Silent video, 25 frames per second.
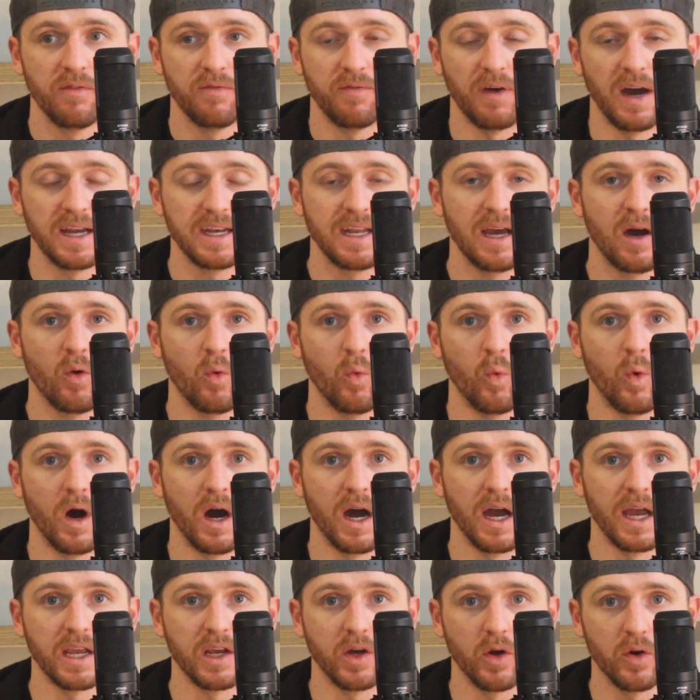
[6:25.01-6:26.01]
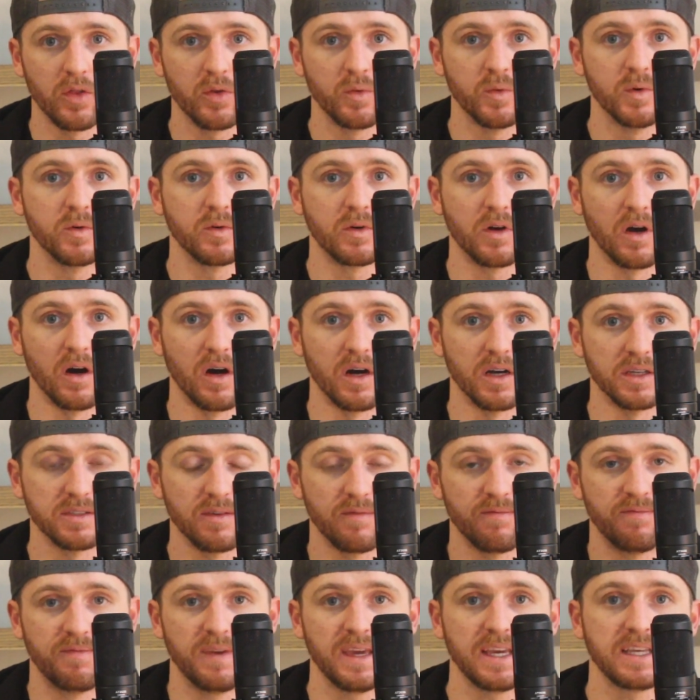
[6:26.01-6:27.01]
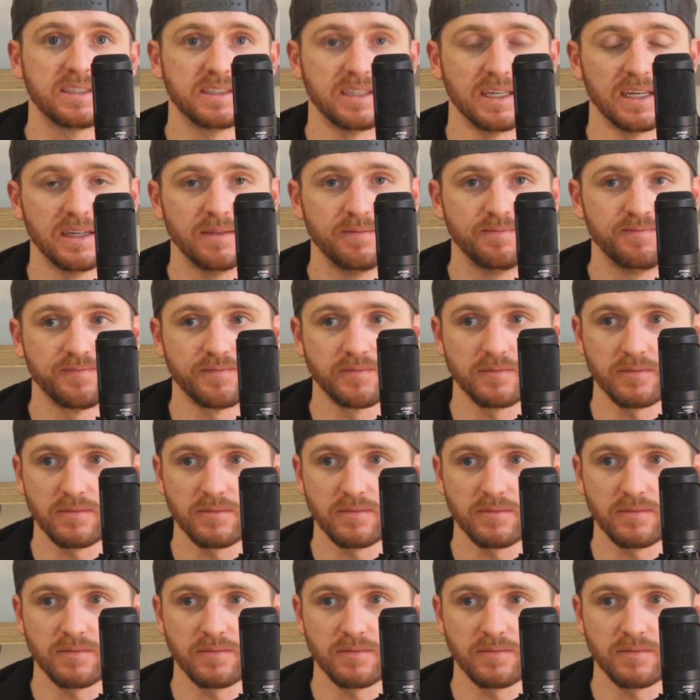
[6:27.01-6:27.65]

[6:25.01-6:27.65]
find out why, go to the root cause, fix it,